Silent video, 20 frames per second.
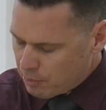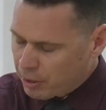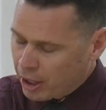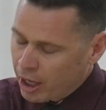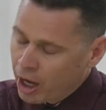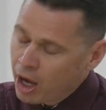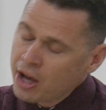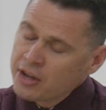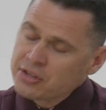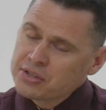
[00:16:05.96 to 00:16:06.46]

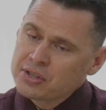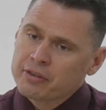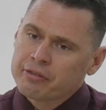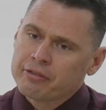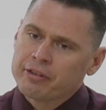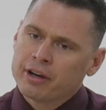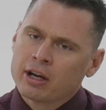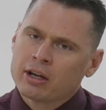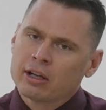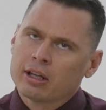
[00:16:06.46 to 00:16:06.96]
But I also
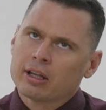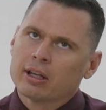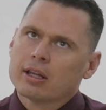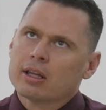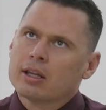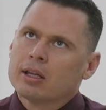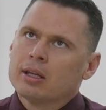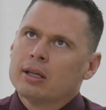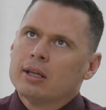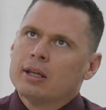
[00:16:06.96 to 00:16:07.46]
felt
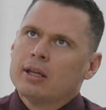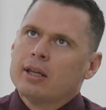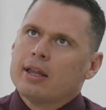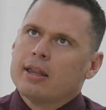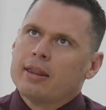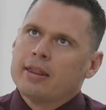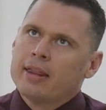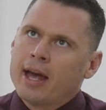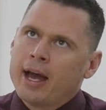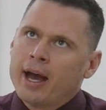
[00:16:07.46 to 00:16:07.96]

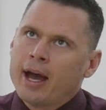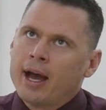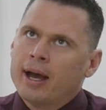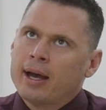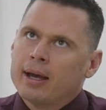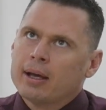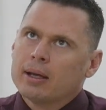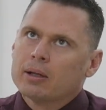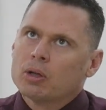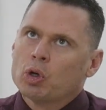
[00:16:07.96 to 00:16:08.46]

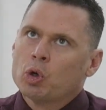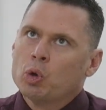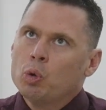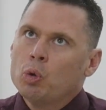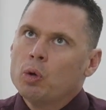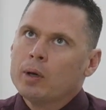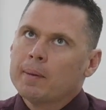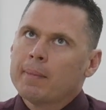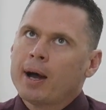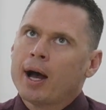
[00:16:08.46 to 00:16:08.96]
that,
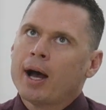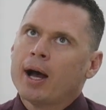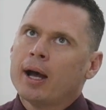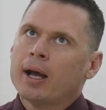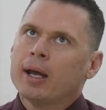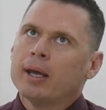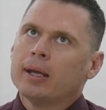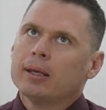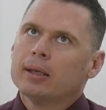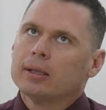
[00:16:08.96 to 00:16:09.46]
who am
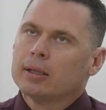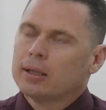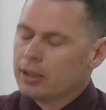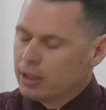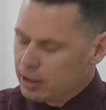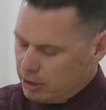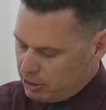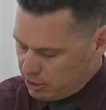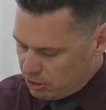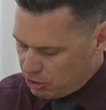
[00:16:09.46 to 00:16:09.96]
I
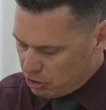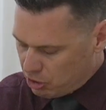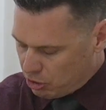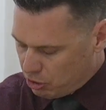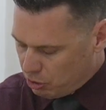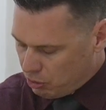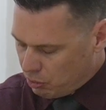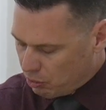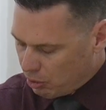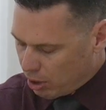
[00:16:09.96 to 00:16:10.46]

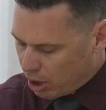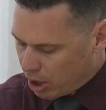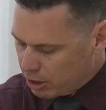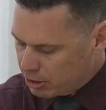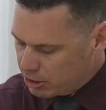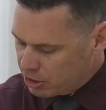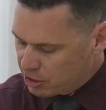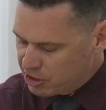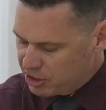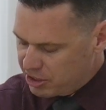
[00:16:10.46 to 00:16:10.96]
to
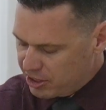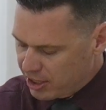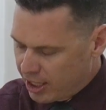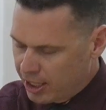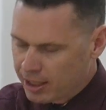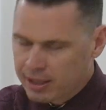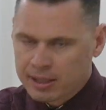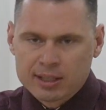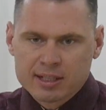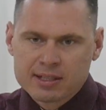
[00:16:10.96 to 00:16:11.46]

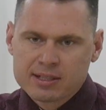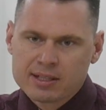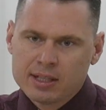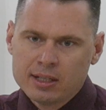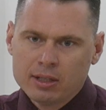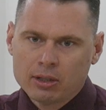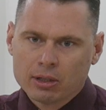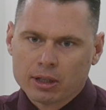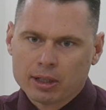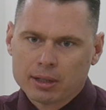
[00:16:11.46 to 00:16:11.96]
understand the
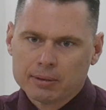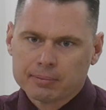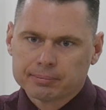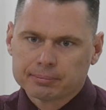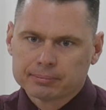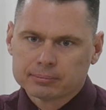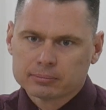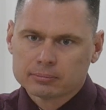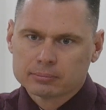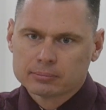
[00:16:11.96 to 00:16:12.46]
secret?
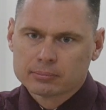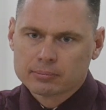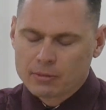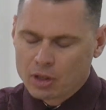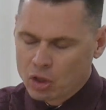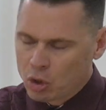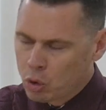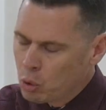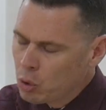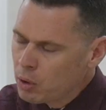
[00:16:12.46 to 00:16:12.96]

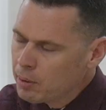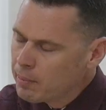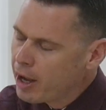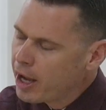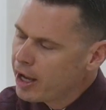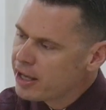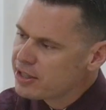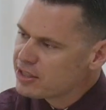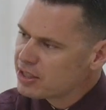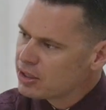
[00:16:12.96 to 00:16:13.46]
Who am
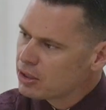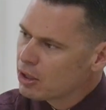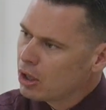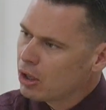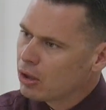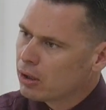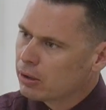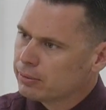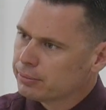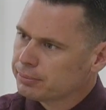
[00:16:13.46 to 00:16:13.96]
I to
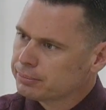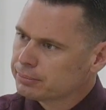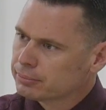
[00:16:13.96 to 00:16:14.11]
know